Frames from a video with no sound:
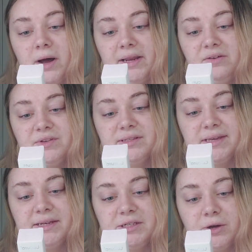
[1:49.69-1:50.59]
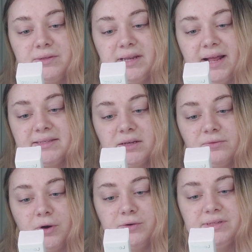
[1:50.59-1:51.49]
uneven skin tones and adds a
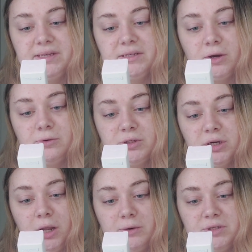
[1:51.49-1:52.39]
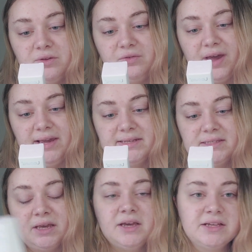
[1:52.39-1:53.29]
rosy toned glow to the face,
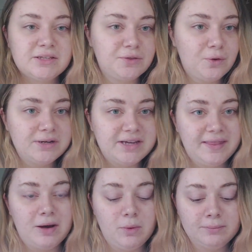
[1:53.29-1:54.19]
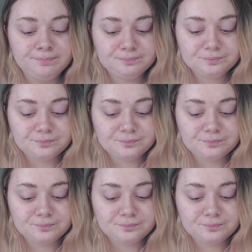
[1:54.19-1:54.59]
so I thought I'd get that one.